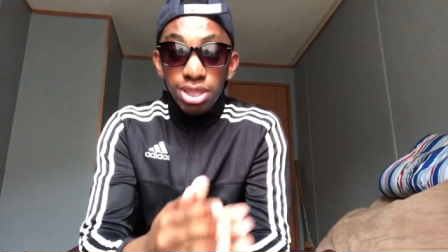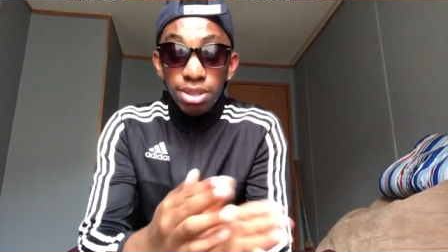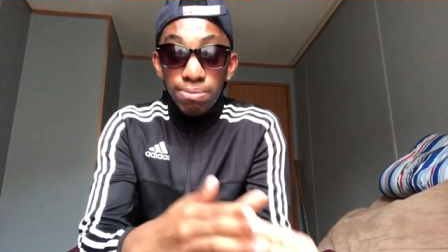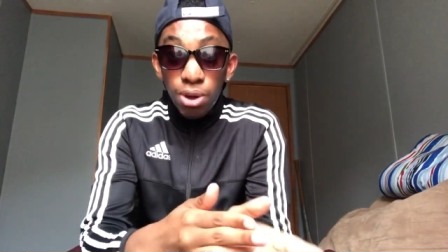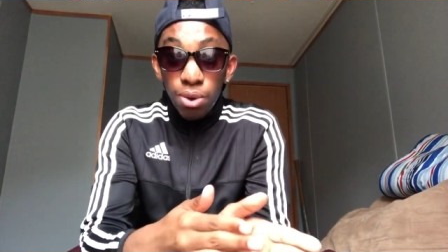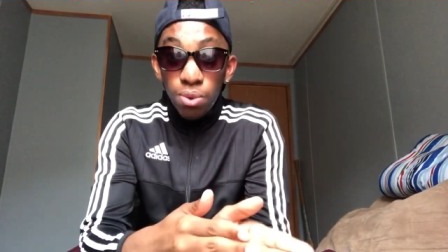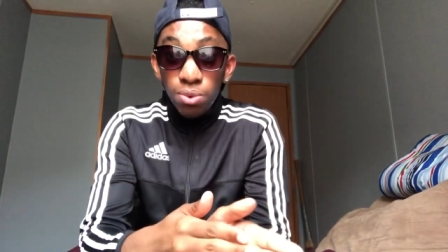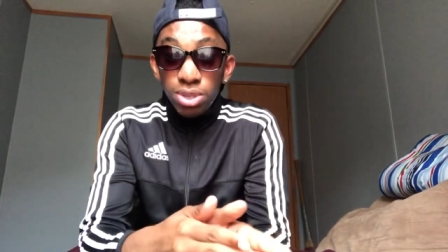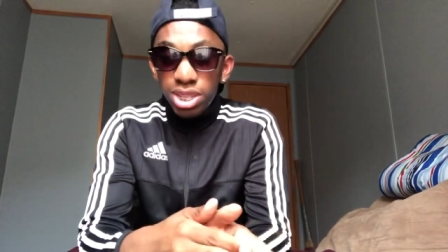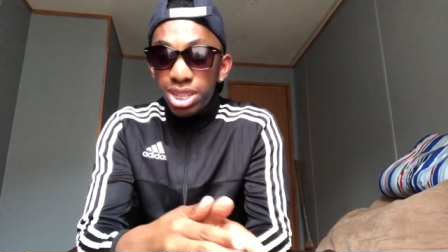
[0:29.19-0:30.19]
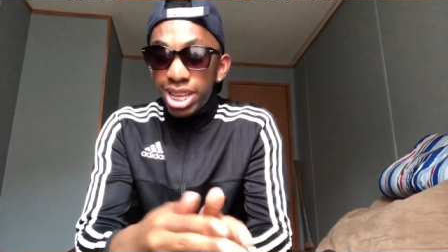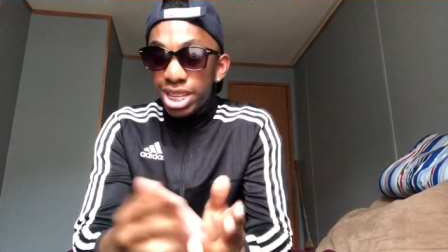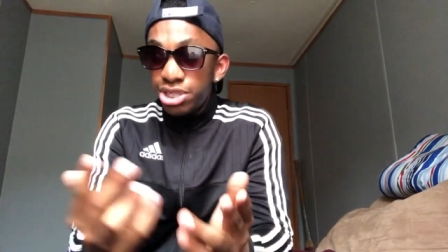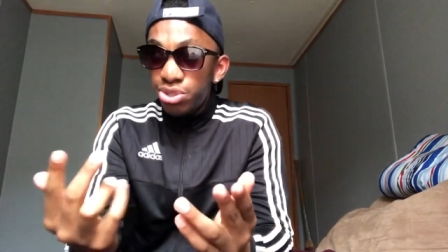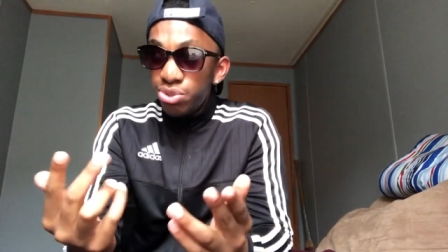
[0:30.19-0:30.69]
the poll
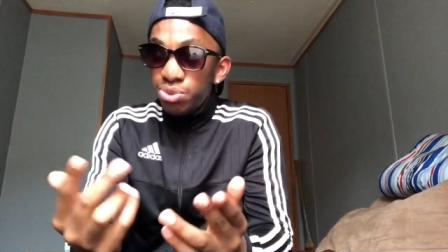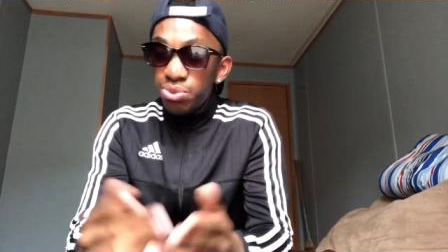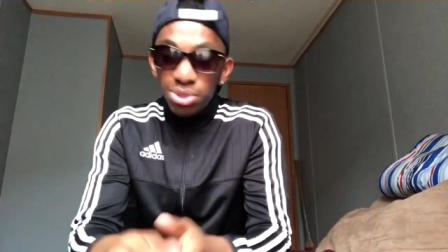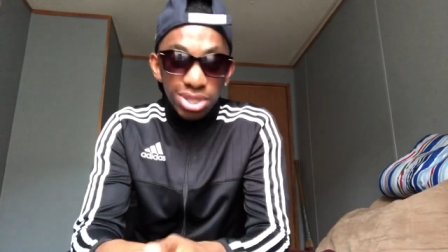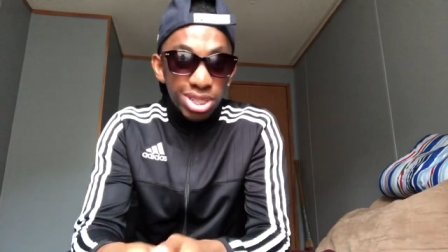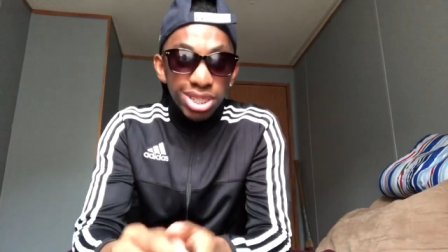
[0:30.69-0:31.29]
as usual.